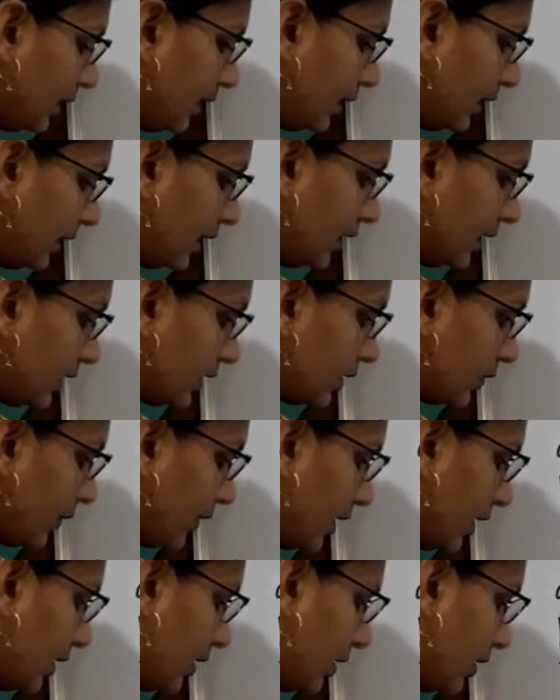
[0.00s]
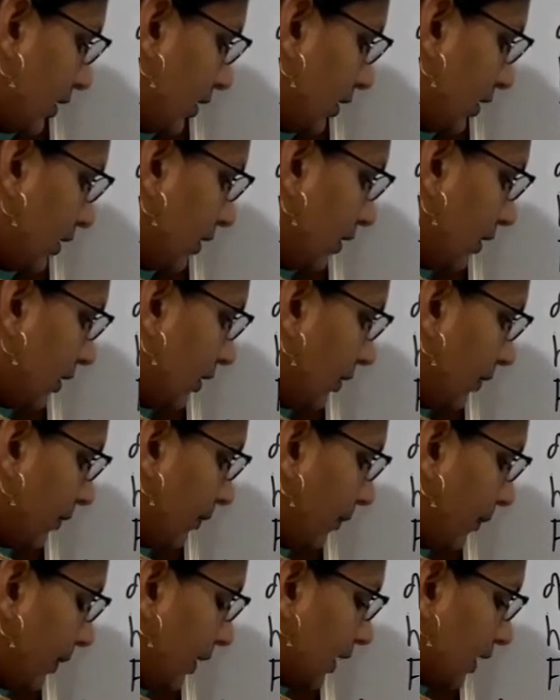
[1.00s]
10x square
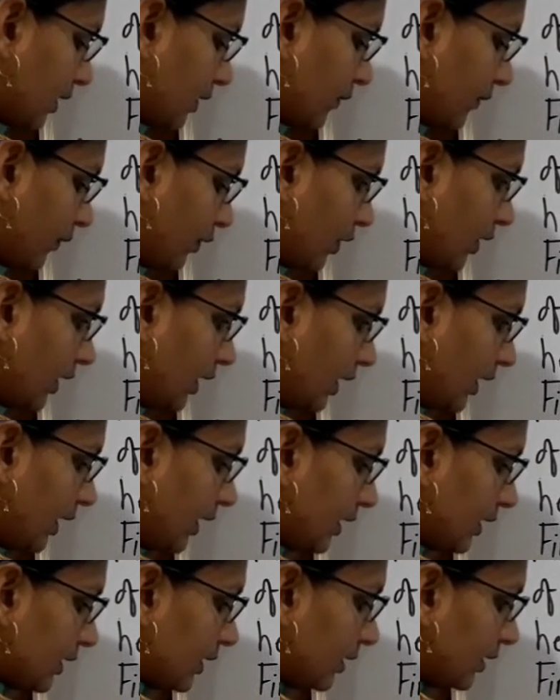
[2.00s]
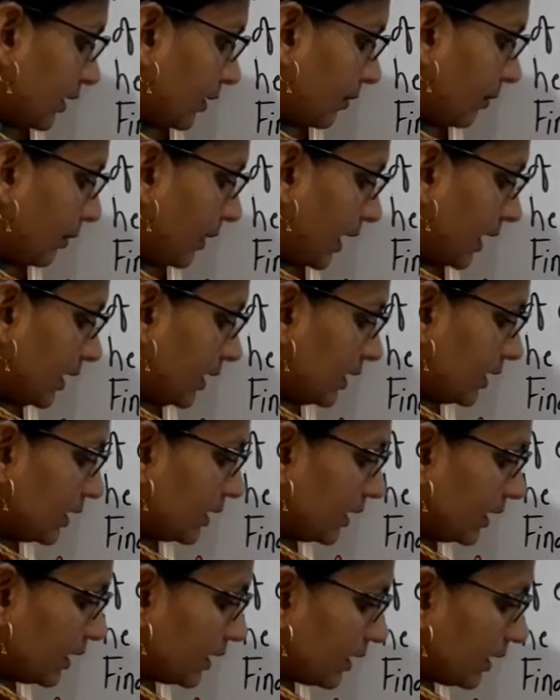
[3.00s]
plus 40x minus
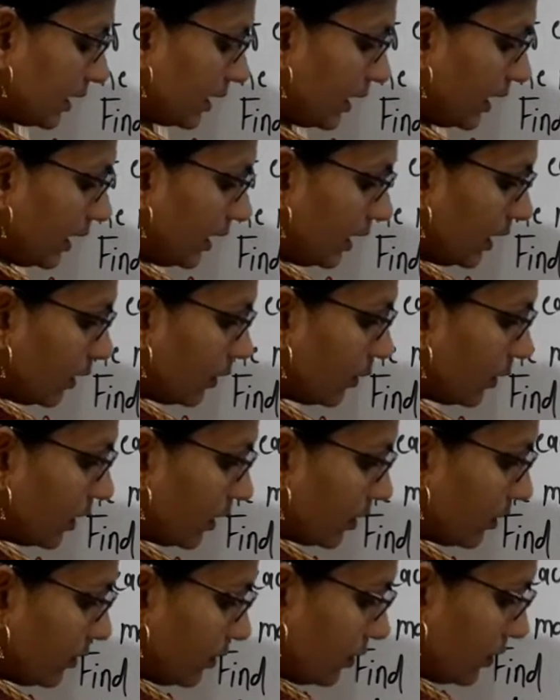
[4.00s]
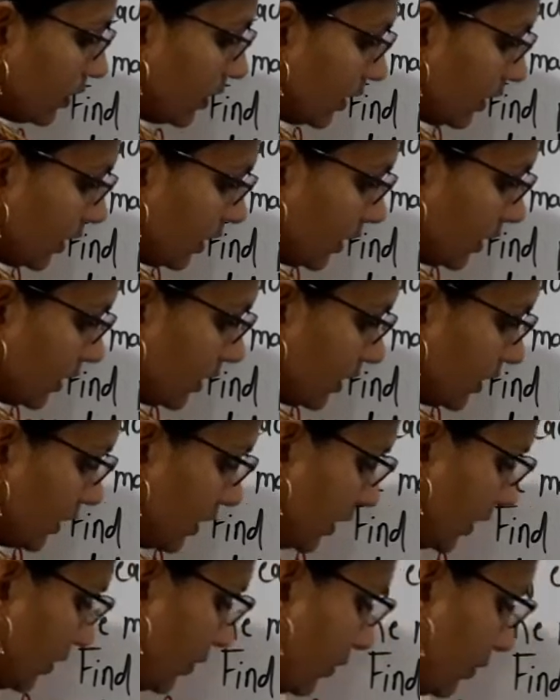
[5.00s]
600 equal to
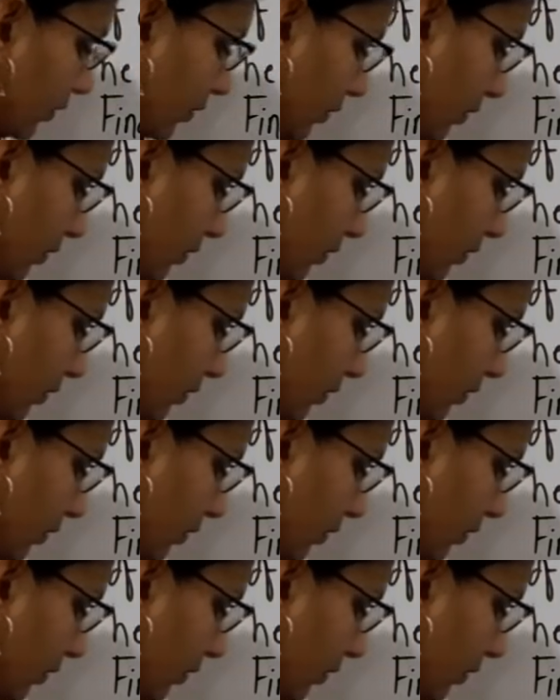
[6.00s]
0.